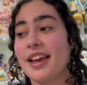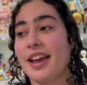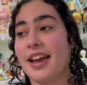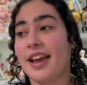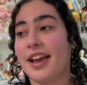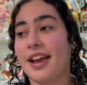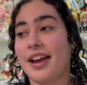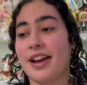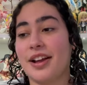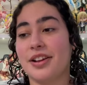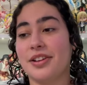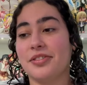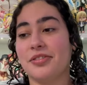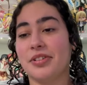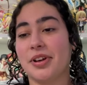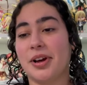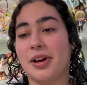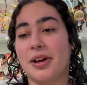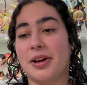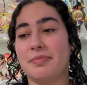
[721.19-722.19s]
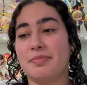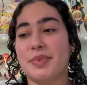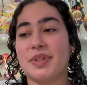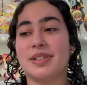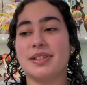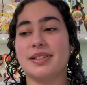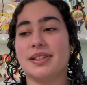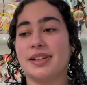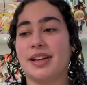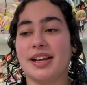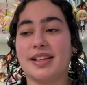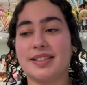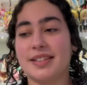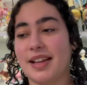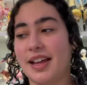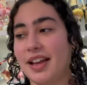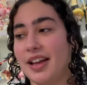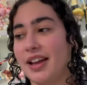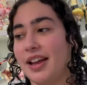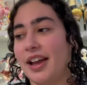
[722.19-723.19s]
and um, it's the next
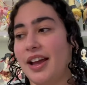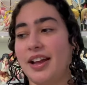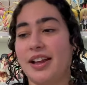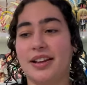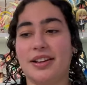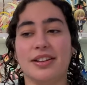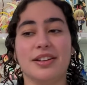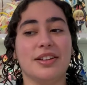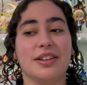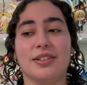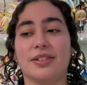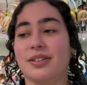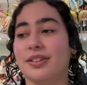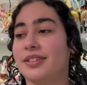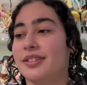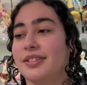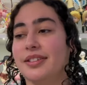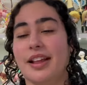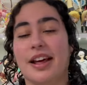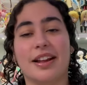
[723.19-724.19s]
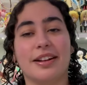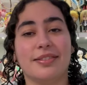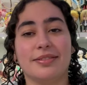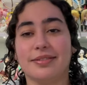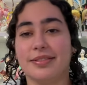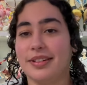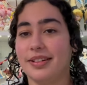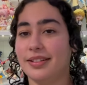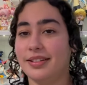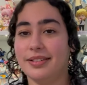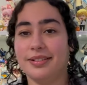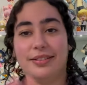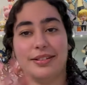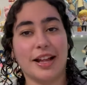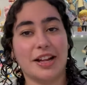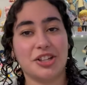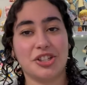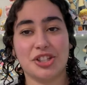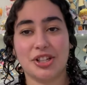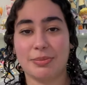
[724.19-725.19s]
day and you, that,
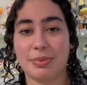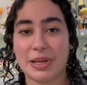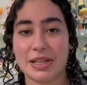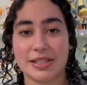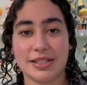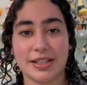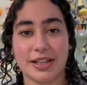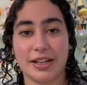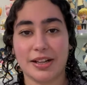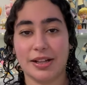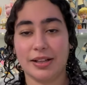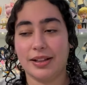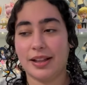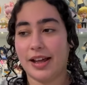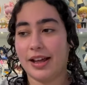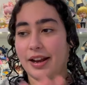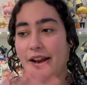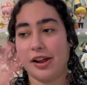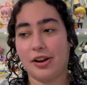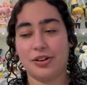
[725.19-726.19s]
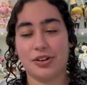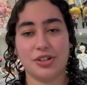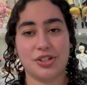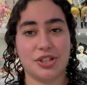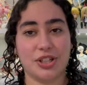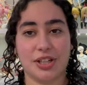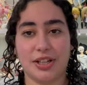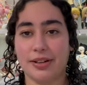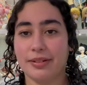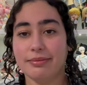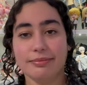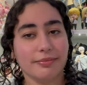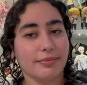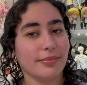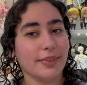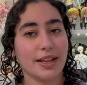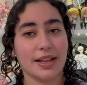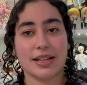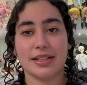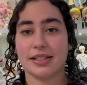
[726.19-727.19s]
that ship has sailed. That energy
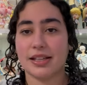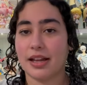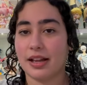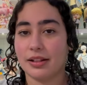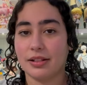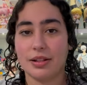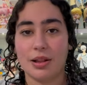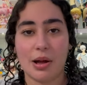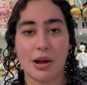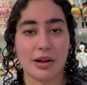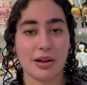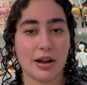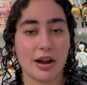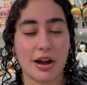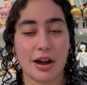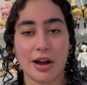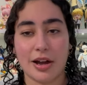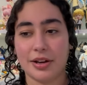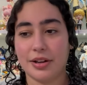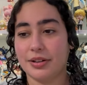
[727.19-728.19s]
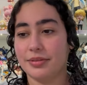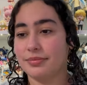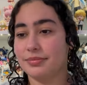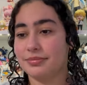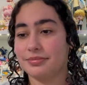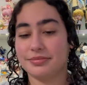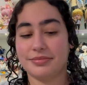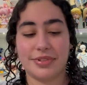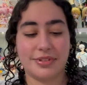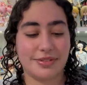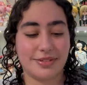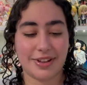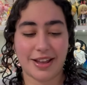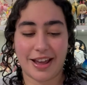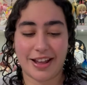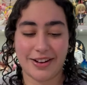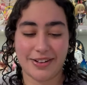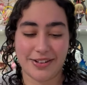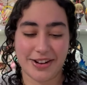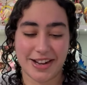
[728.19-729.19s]
is like long gone.
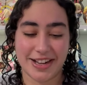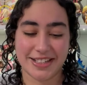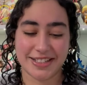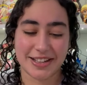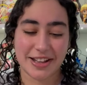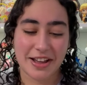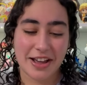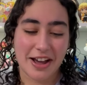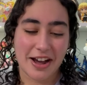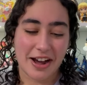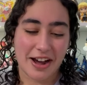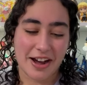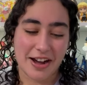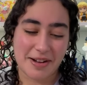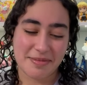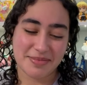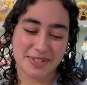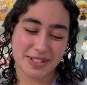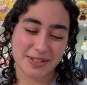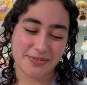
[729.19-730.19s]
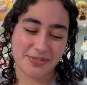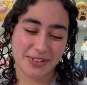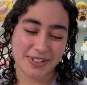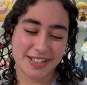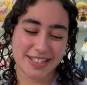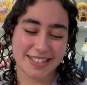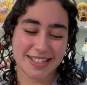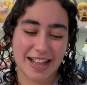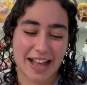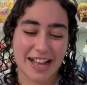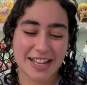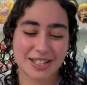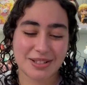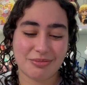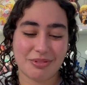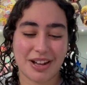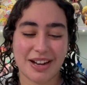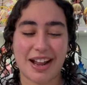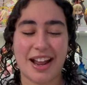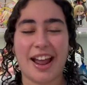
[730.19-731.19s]
Anyways, um, so for this last
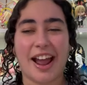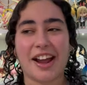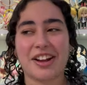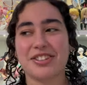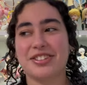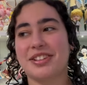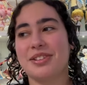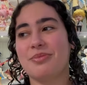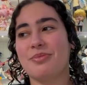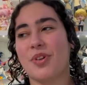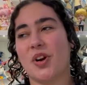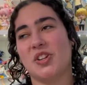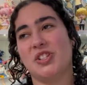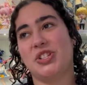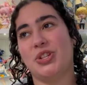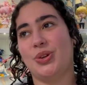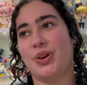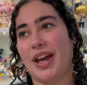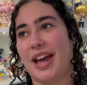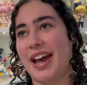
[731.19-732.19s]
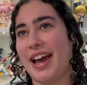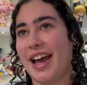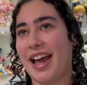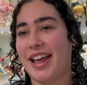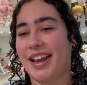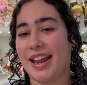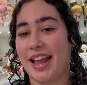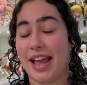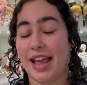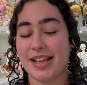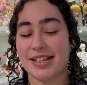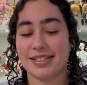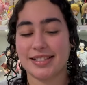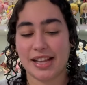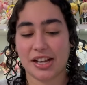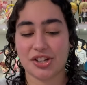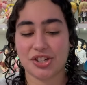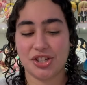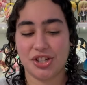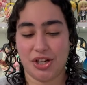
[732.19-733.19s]
one, I actually want to add a
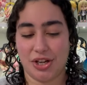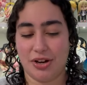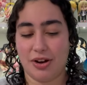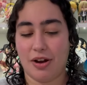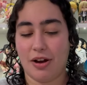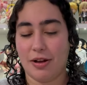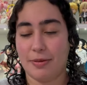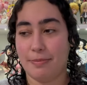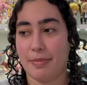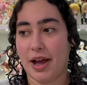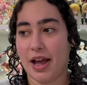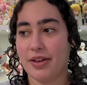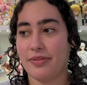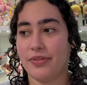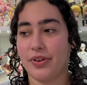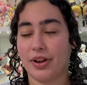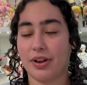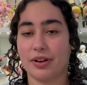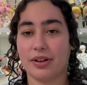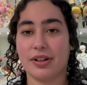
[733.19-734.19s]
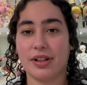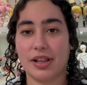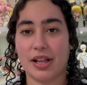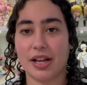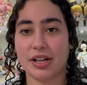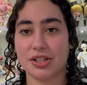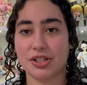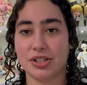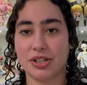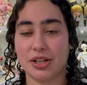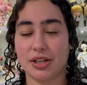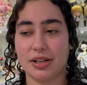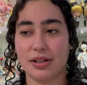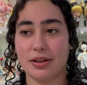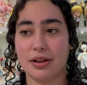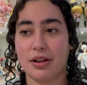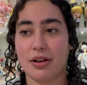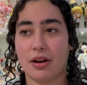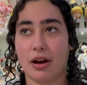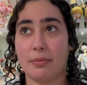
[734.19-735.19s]
section on my figure
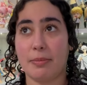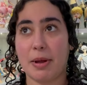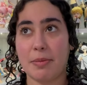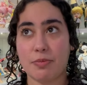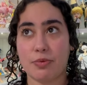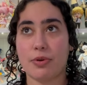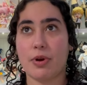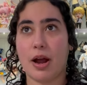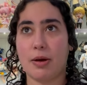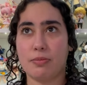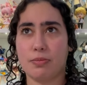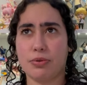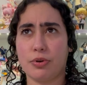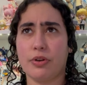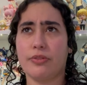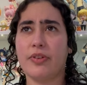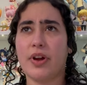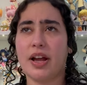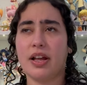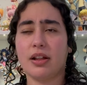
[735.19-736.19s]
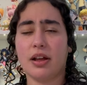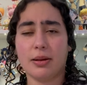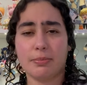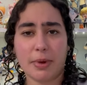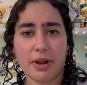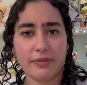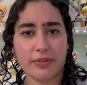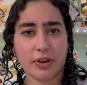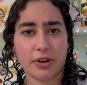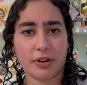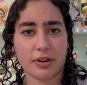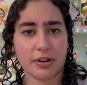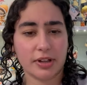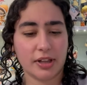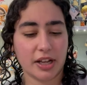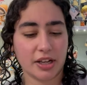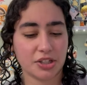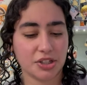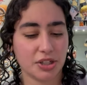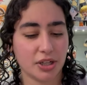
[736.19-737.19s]
collection, on my pro profile on my figure
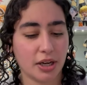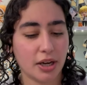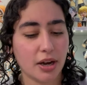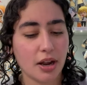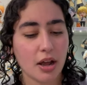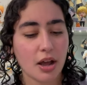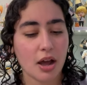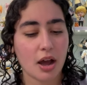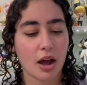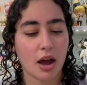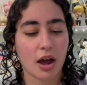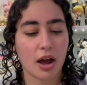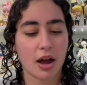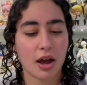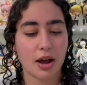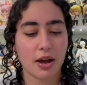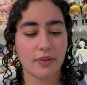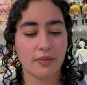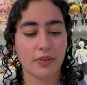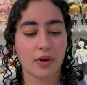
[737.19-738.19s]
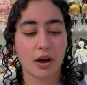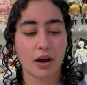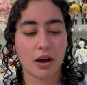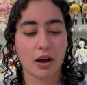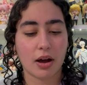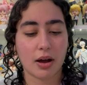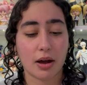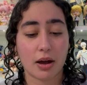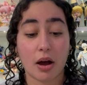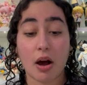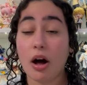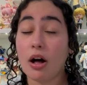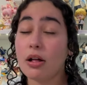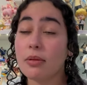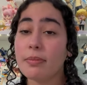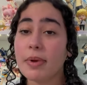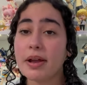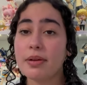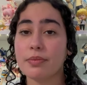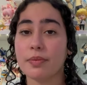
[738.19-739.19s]
collection of Uh, all
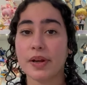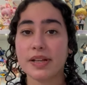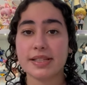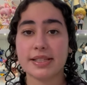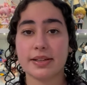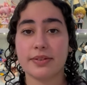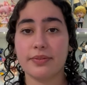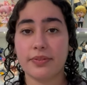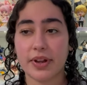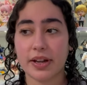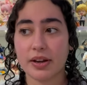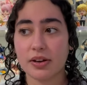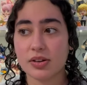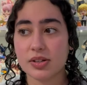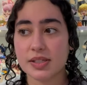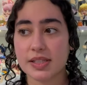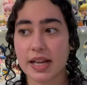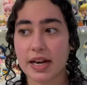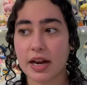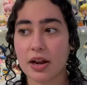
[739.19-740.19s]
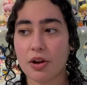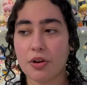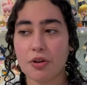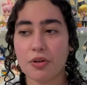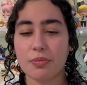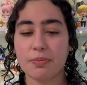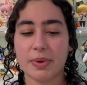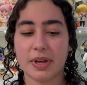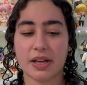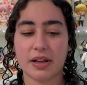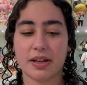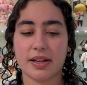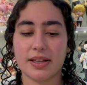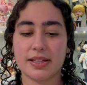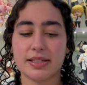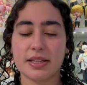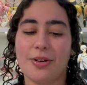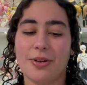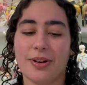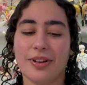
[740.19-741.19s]
my resin figures that I own,
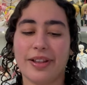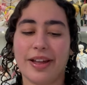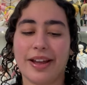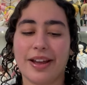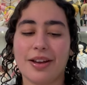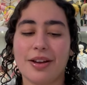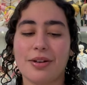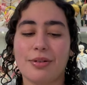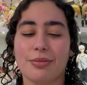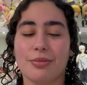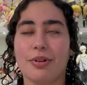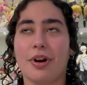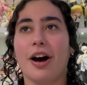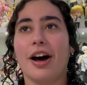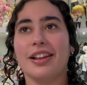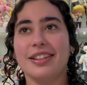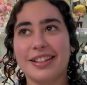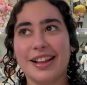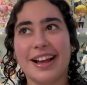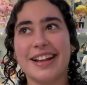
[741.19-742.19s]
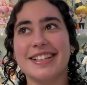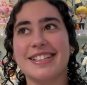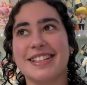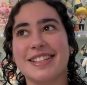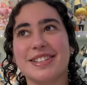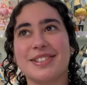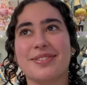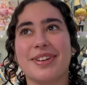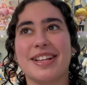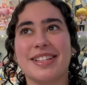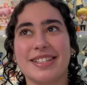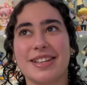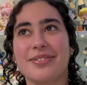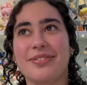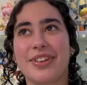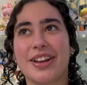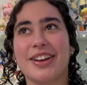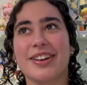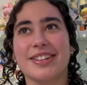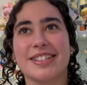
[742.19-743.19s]
because, or like unlicensed resin
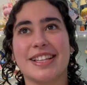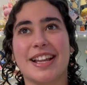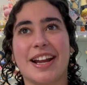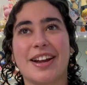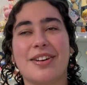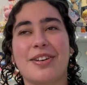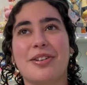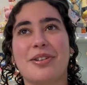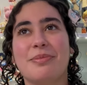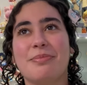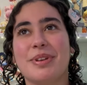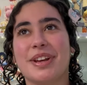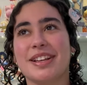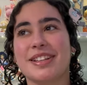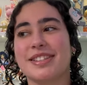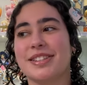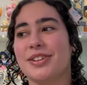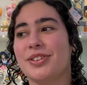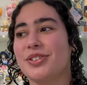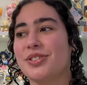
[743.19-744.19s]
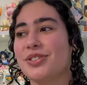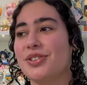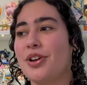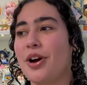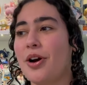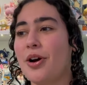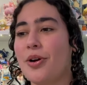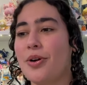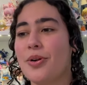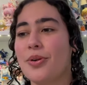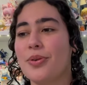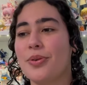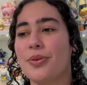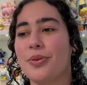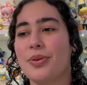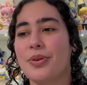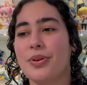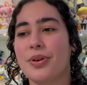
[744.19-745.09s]
figures that I own, because there's no